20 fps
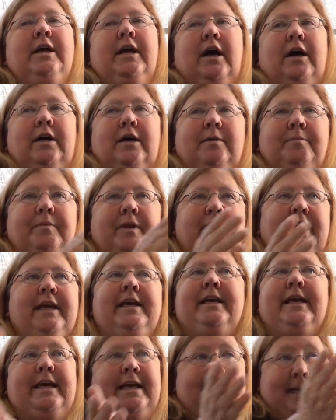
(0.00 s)
know um,
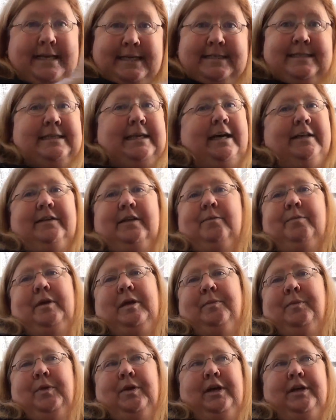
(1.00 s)
he he said that
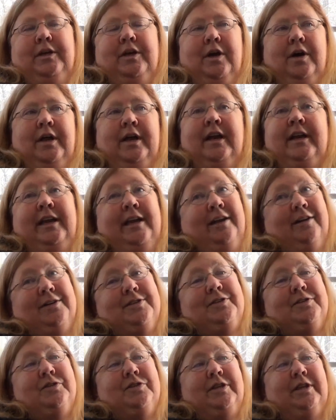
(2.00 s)
people had gone and he
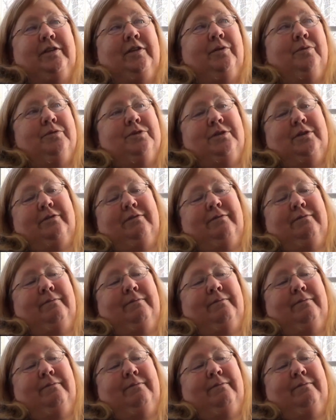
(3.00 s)
also said there was no